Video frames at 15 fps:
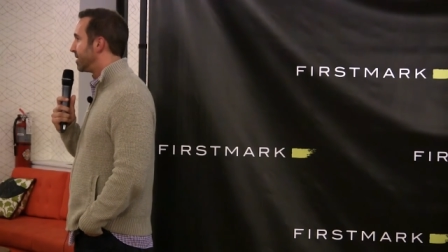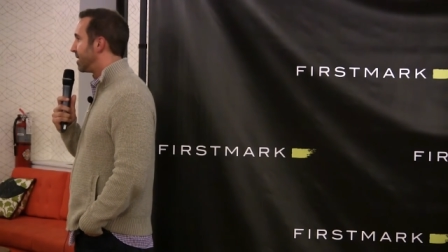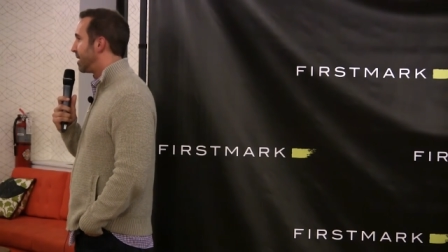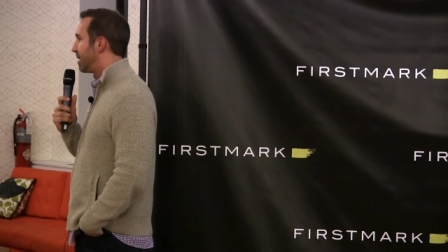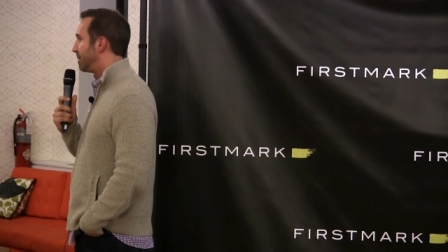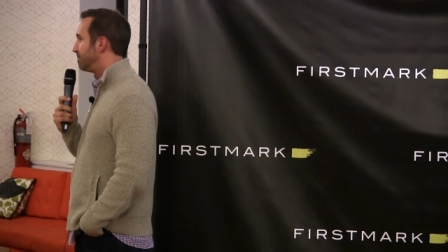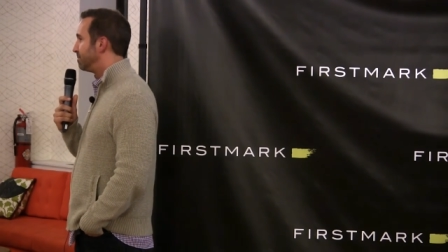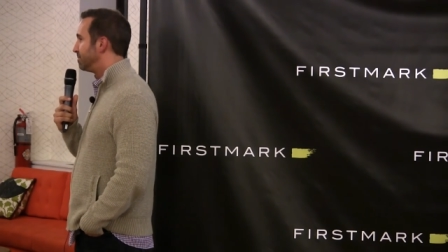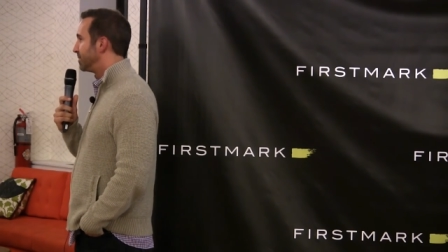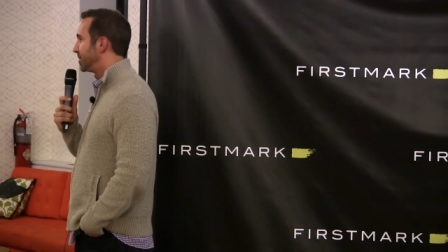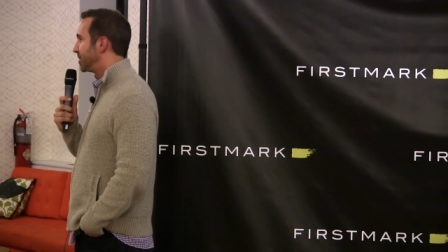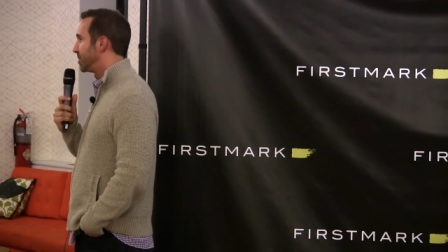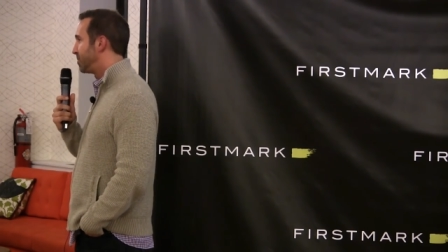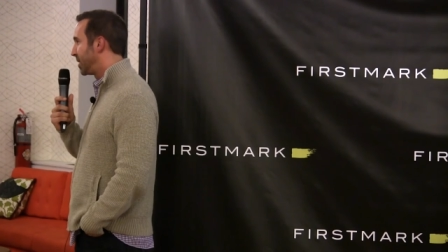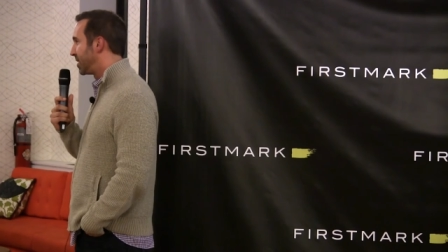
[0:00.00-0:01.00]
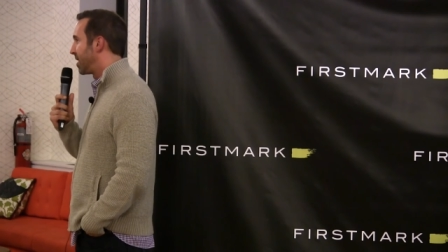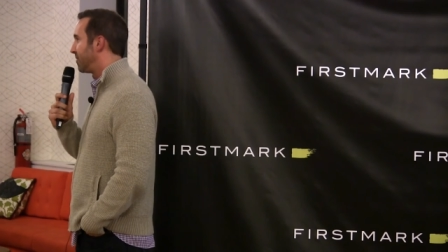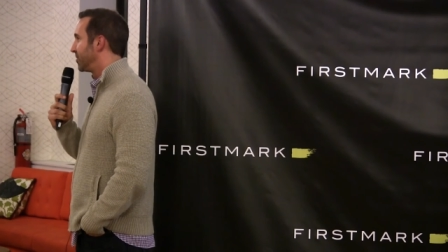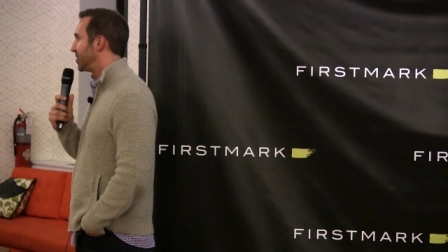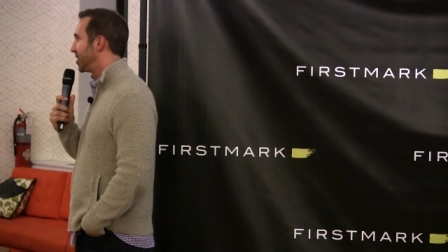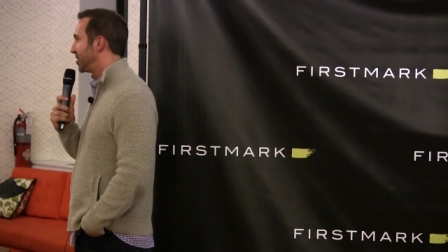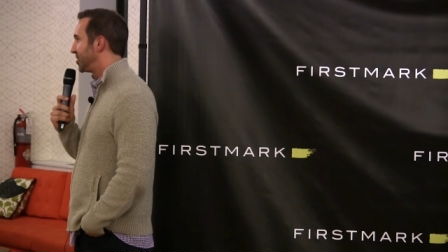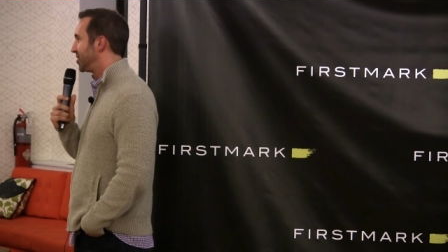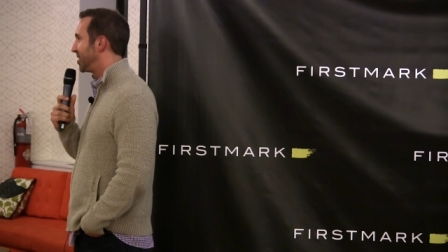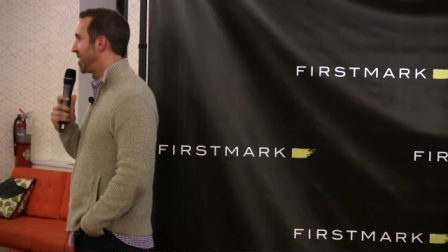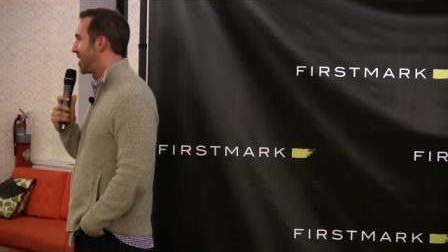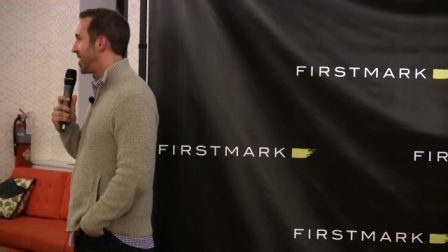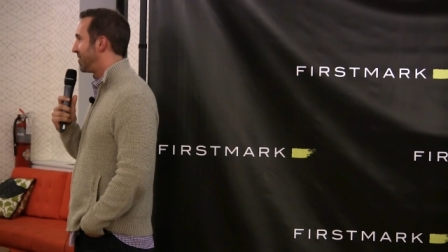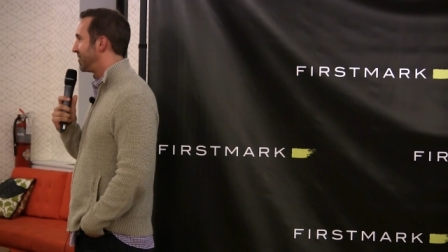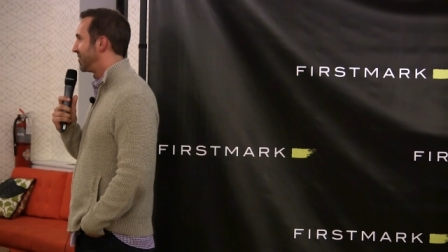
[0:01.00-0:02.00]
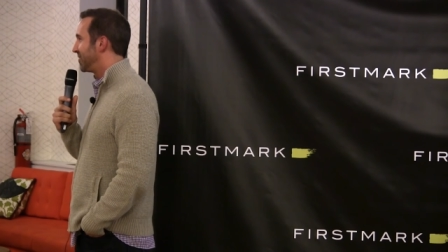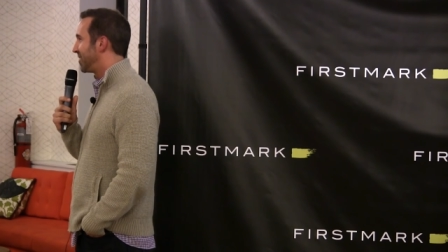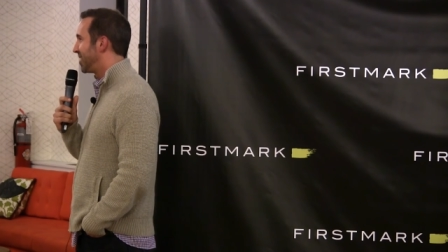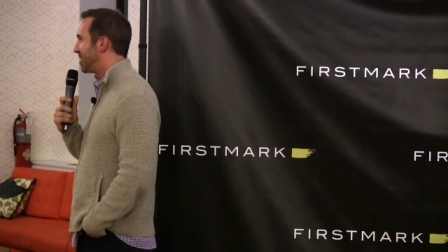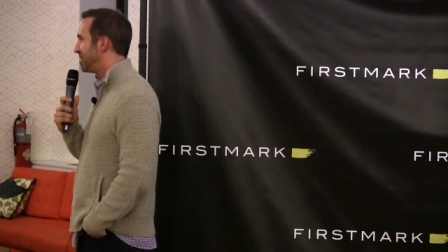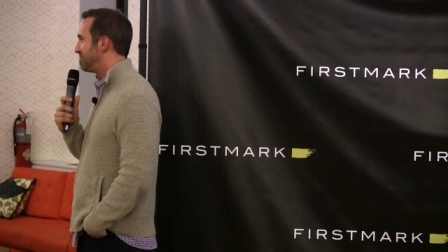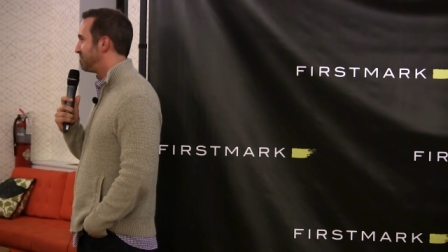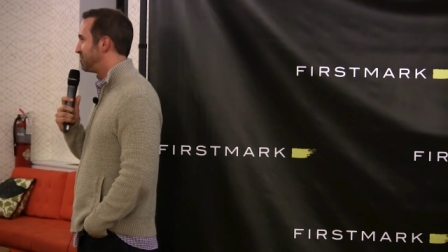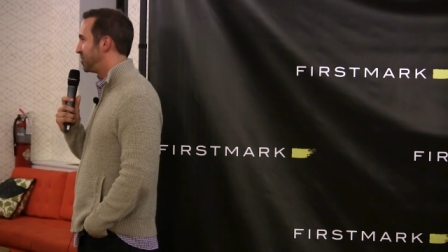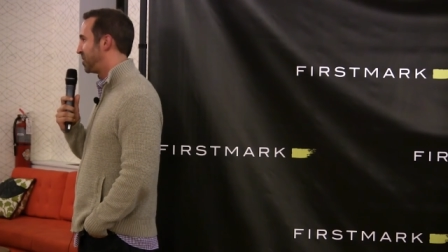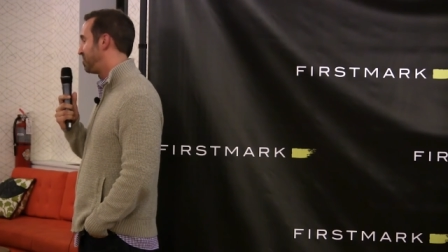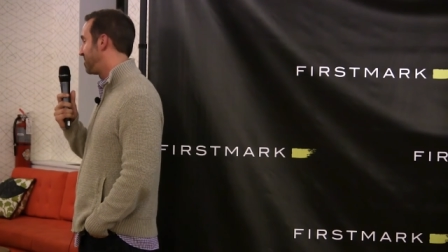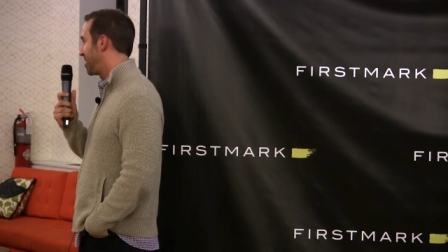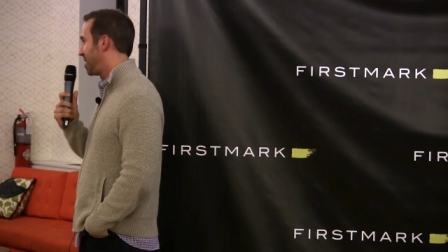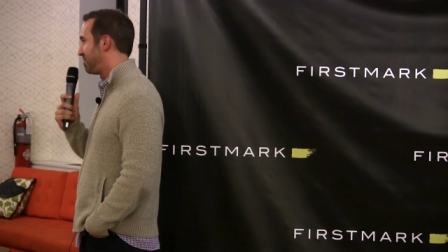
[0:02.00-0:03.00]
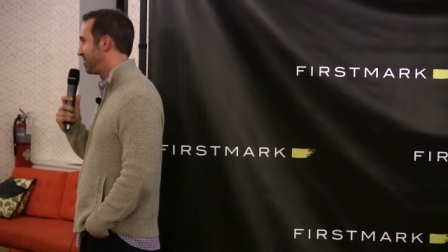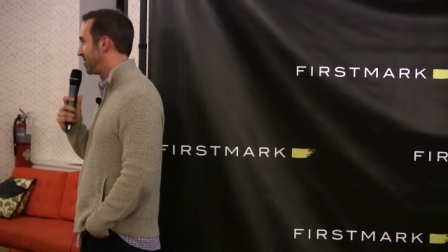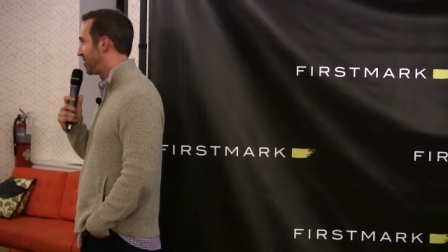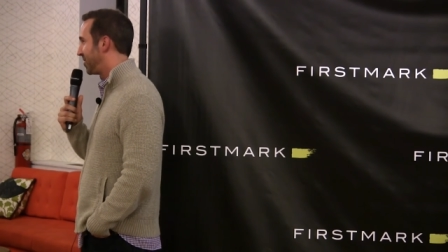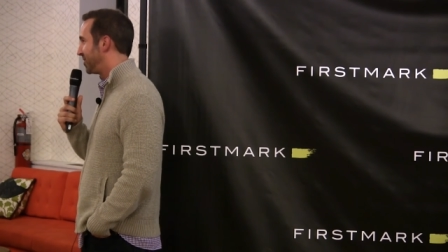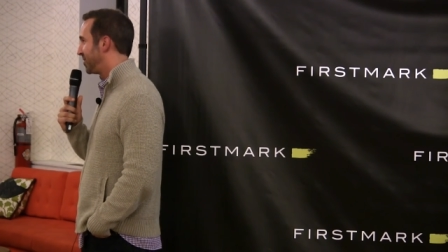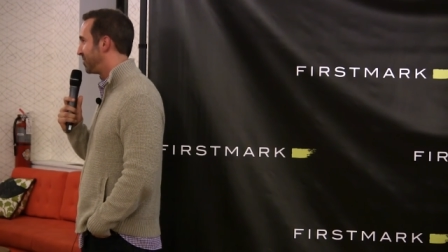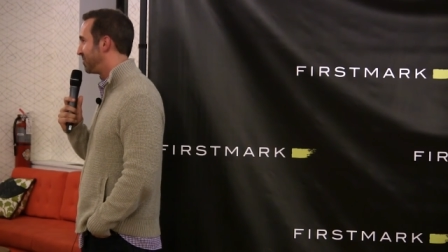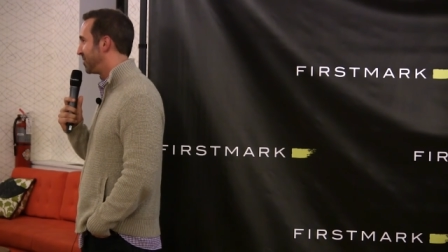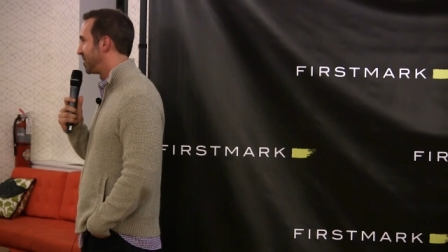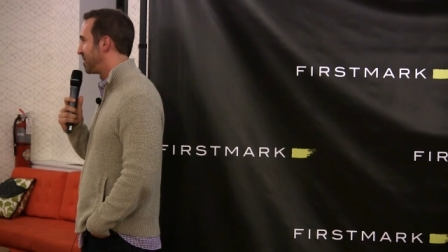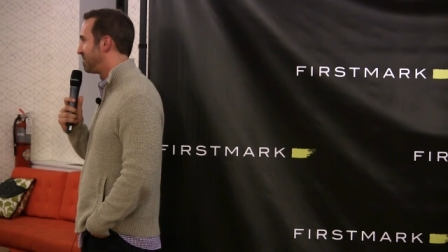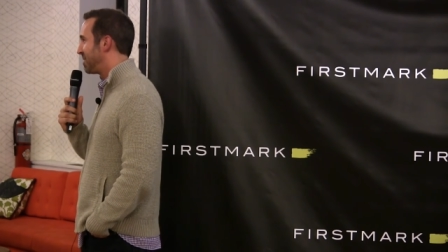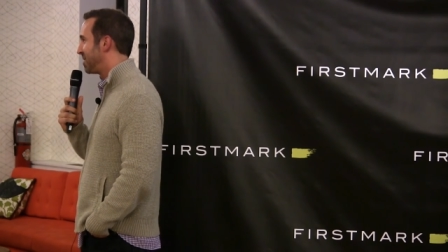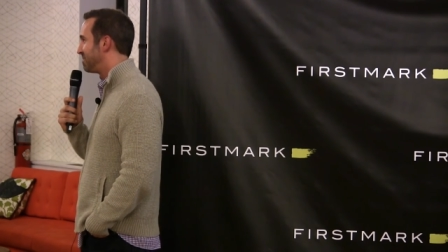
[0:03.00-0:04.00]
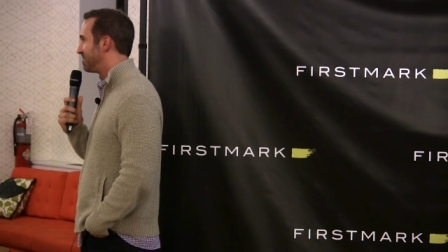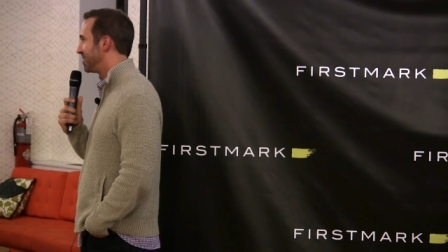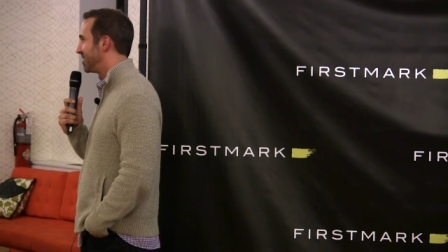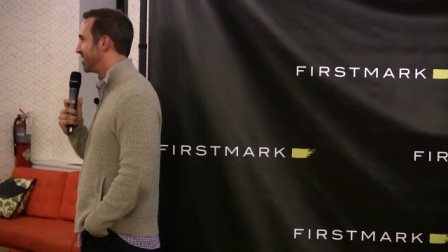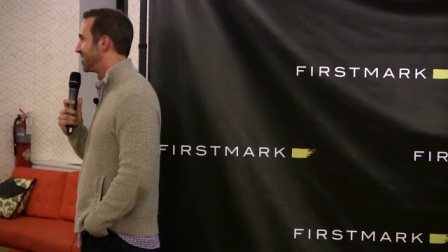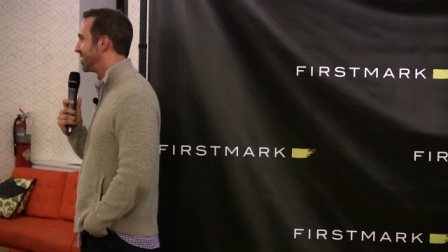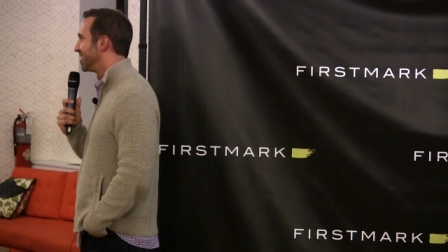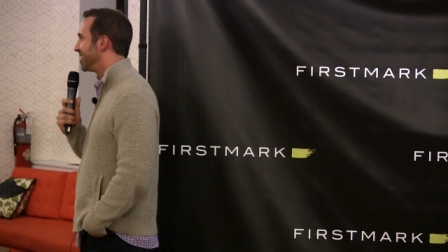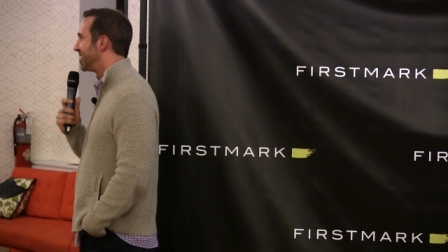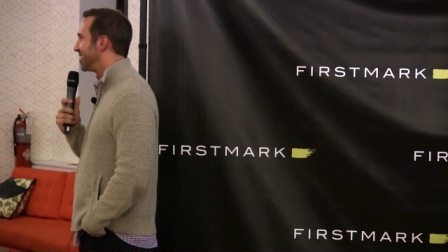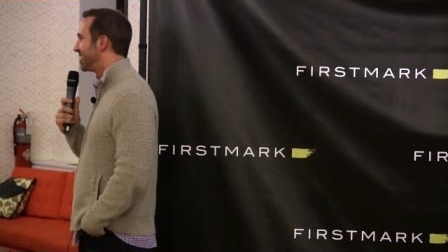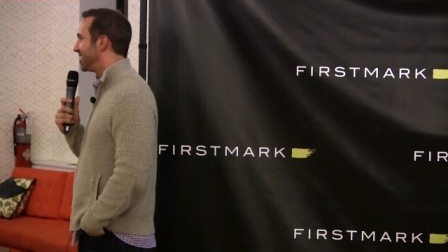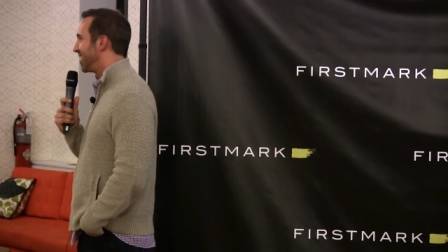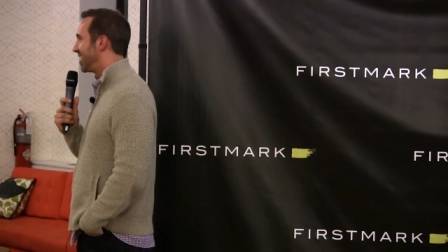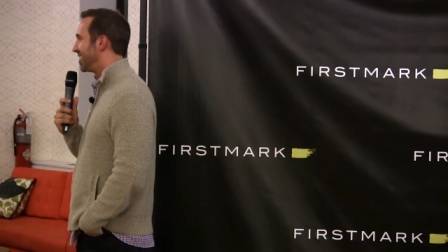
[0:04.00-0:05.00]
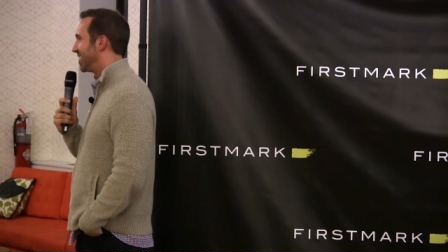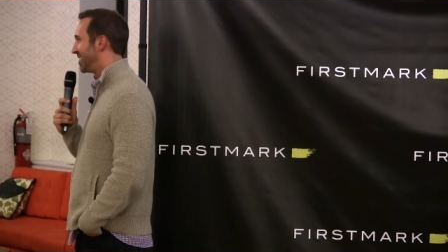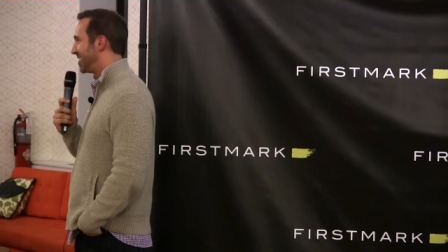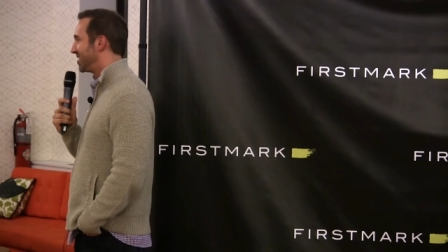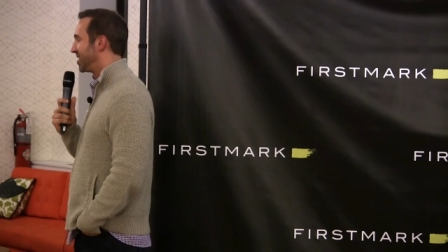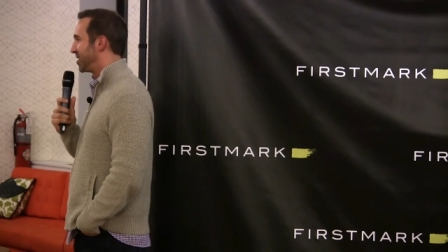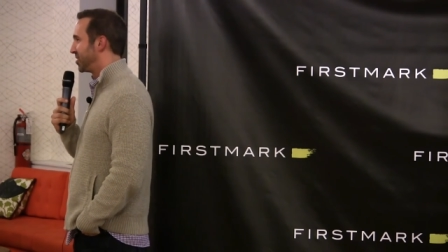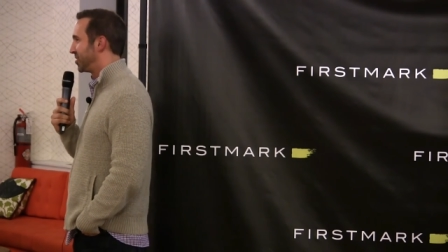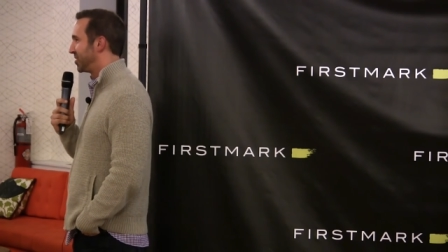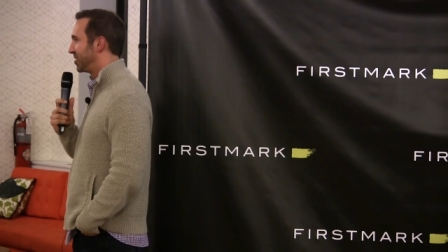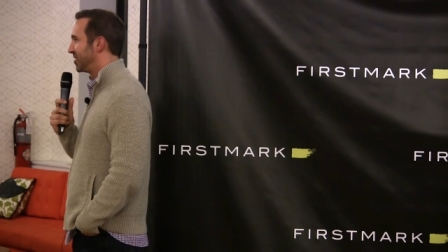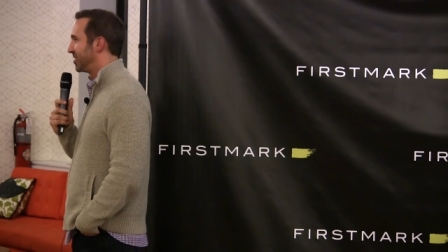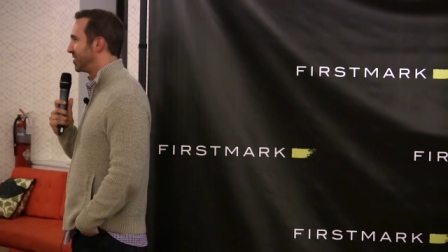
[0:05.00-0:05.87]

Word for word: Um, it's a big conversation to have, um, which I'd be happy to talk to you one day about. But right. yeah, Thanks. yeah, sure.